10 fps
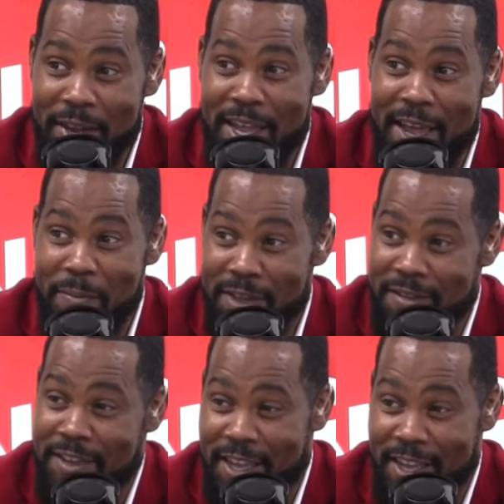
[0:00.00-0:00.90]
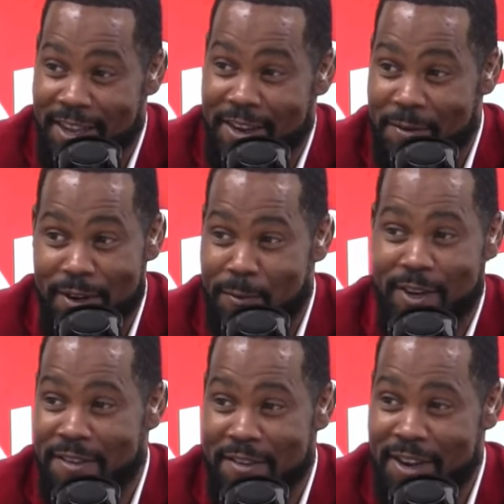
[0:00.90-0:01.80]
play at BC. Where
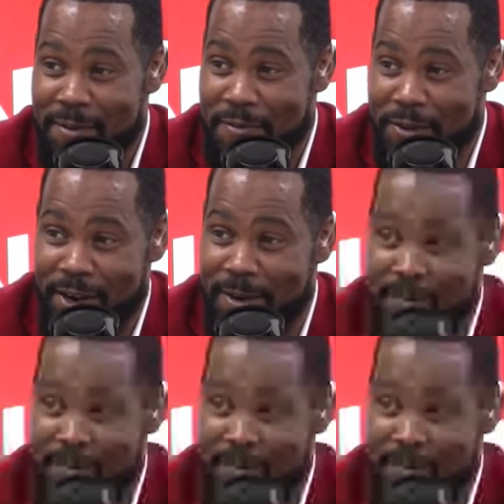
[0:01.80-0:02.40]
is this coming from?